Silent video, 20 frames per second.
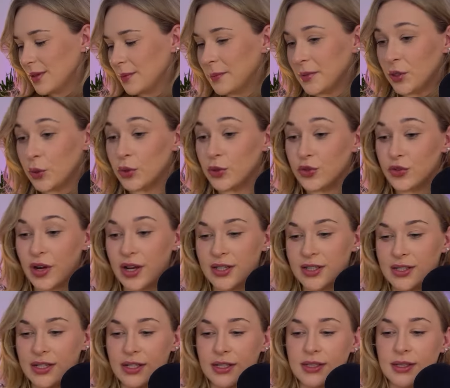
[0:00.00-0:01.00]
You're
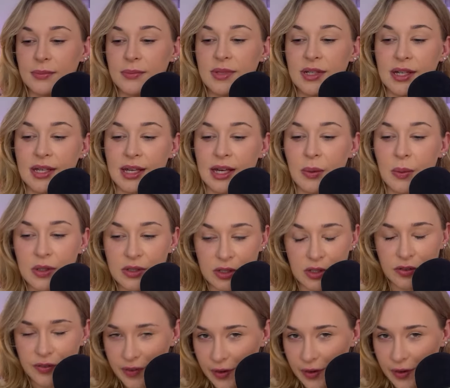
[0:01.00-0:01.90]
addressing something here, which is